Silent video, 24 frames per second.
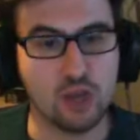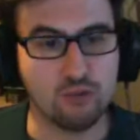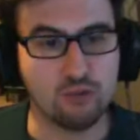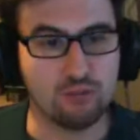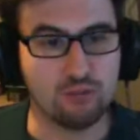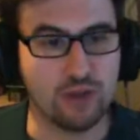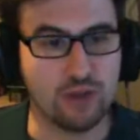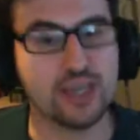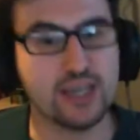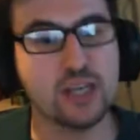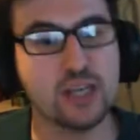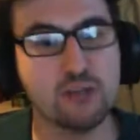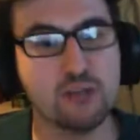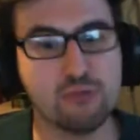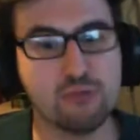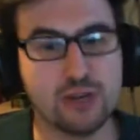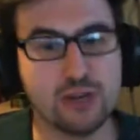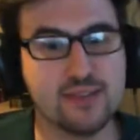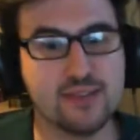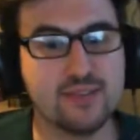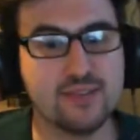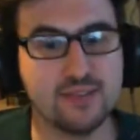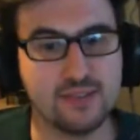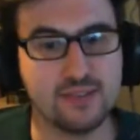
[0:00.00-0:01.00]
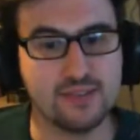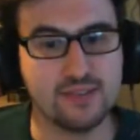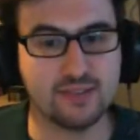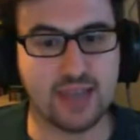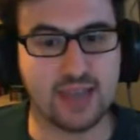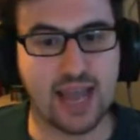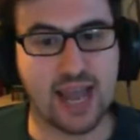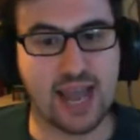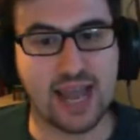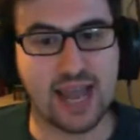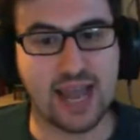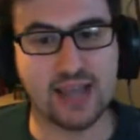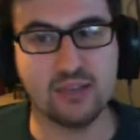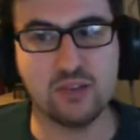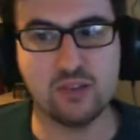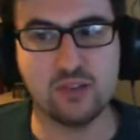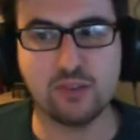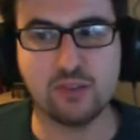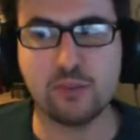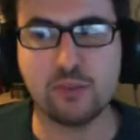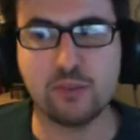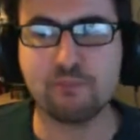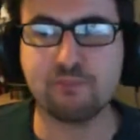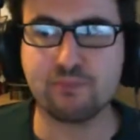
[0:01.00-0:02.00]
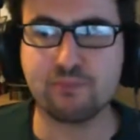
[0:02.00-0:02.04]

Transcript: regular releases and